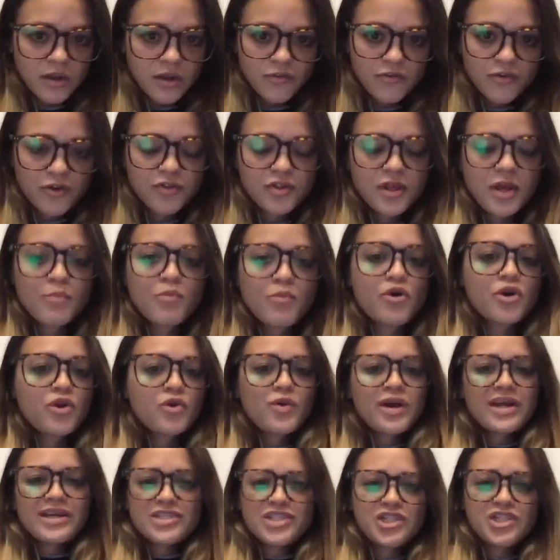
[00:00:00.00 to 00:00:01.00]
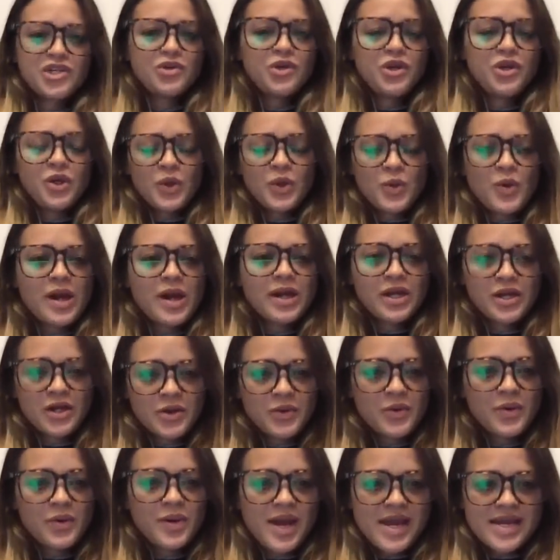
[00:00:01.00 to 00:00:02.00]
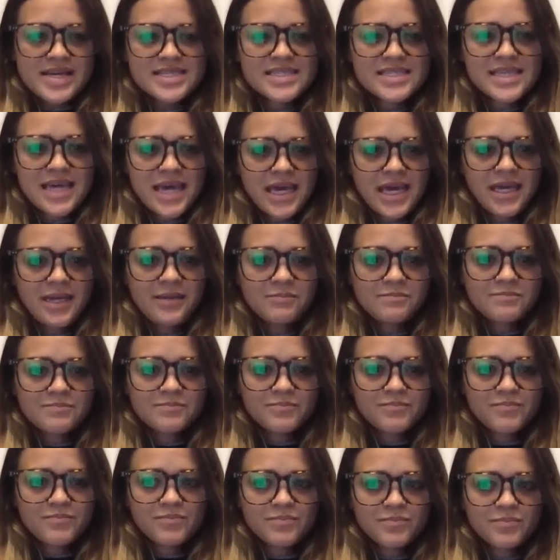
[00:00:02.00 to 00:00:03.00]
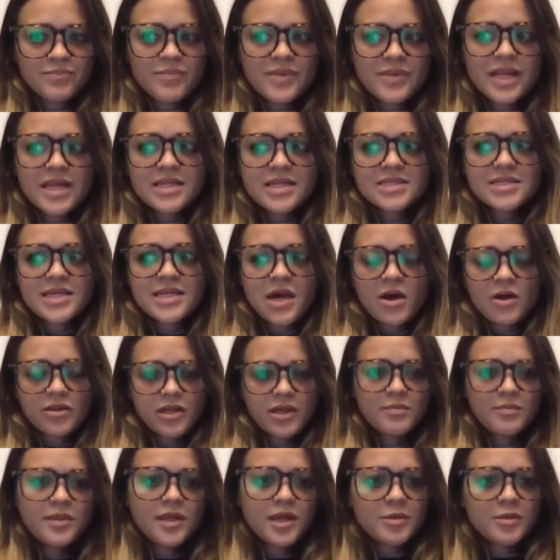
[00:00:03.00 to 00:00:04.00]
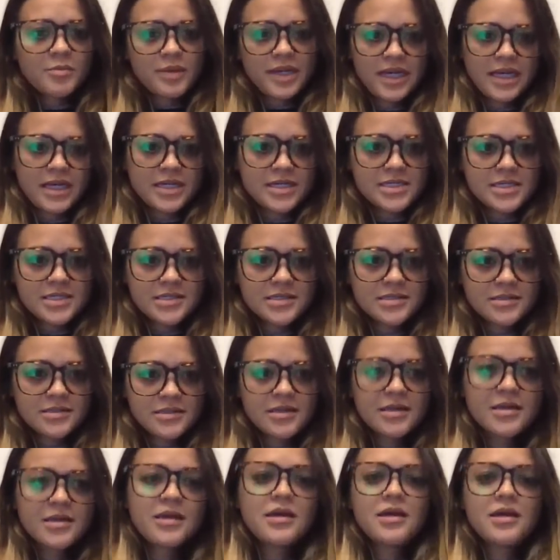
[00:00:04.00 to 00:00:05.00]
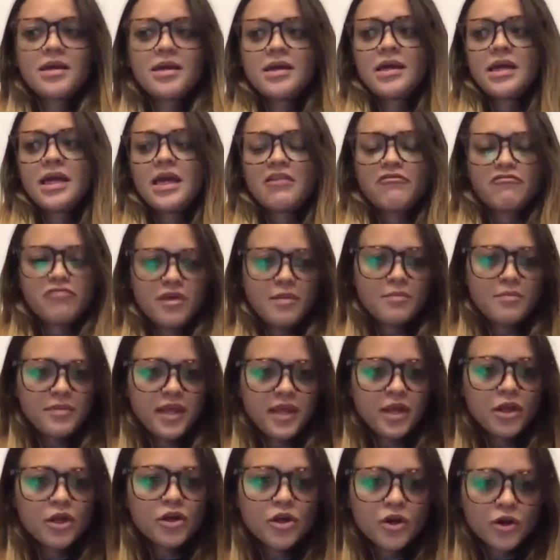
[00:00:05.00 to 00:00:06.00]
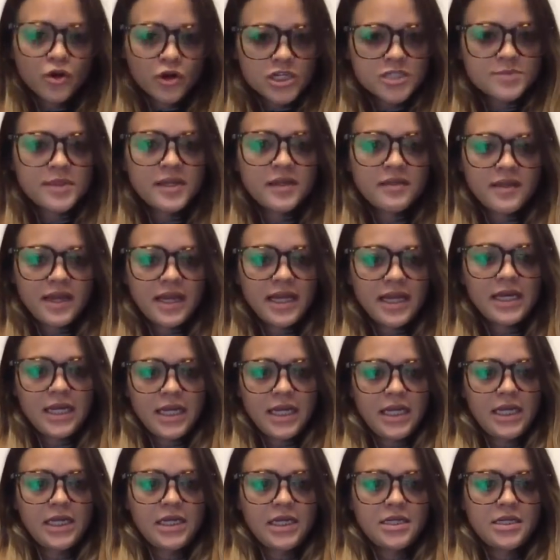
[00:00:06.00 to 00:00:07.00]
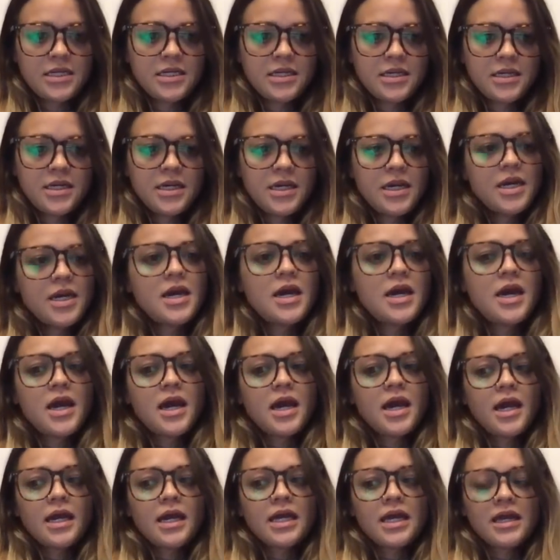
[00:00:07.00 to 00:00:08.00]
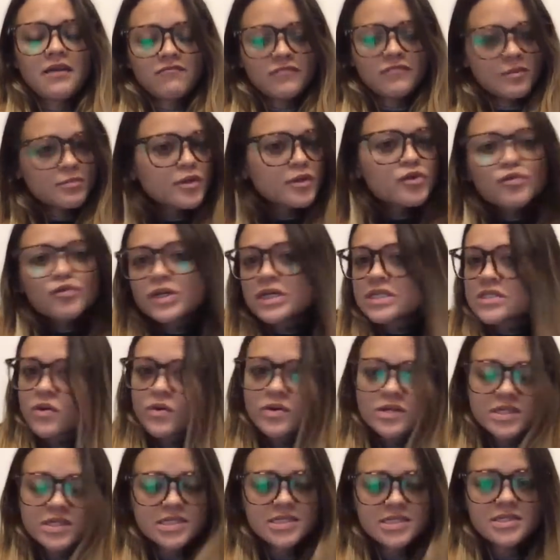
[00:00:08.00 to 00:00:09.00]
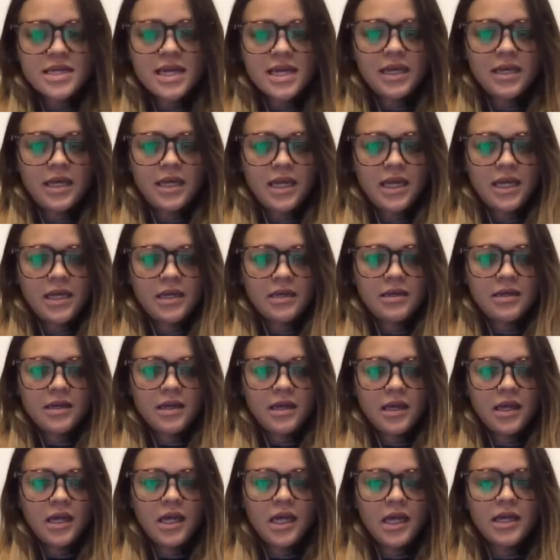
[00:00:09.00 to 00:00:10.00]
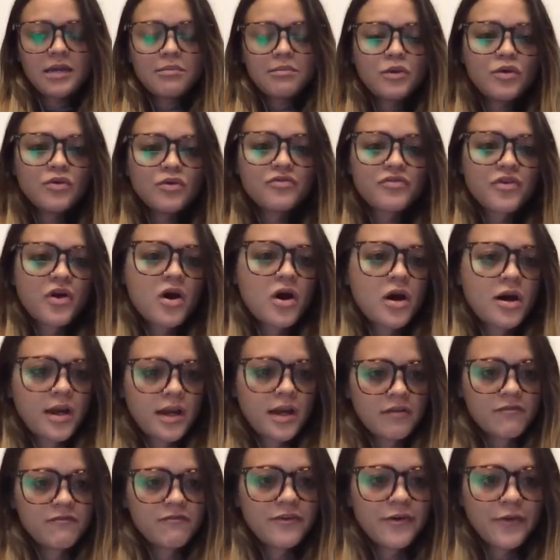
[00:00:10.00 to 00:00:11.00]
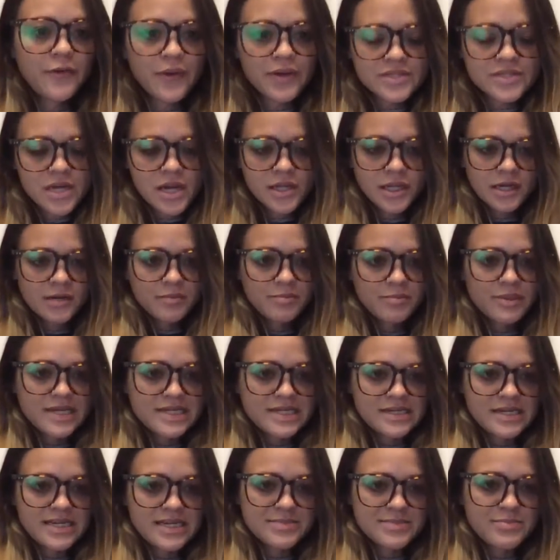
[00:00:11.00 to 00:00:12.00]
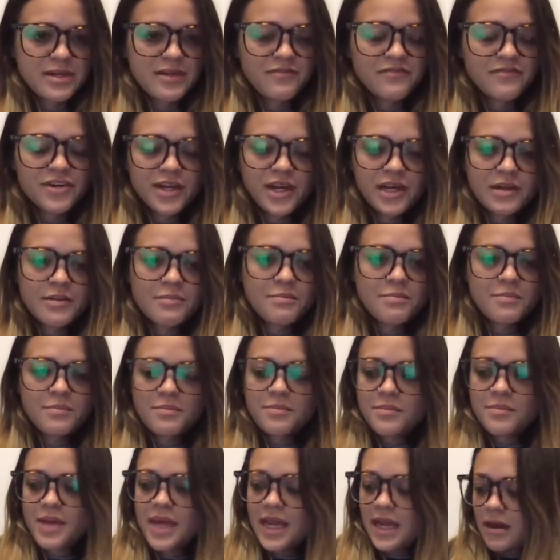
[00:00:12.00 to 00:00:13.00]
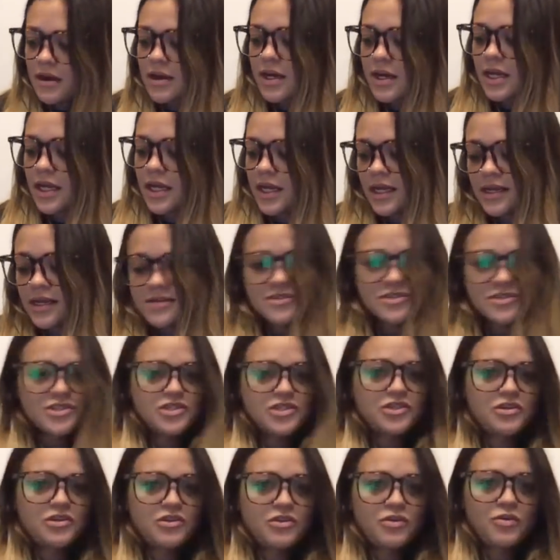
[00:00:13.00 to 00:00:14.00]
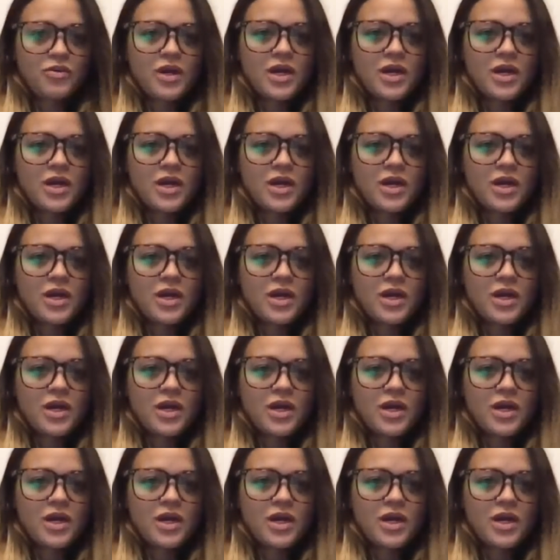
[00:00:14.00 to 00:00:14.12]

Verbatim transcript: for them, what do I do? You want to know what I say? Tell them their piece, give them the encouragement they need, give them the resources they need, and move on. Focus on your business. But if you're going to marry into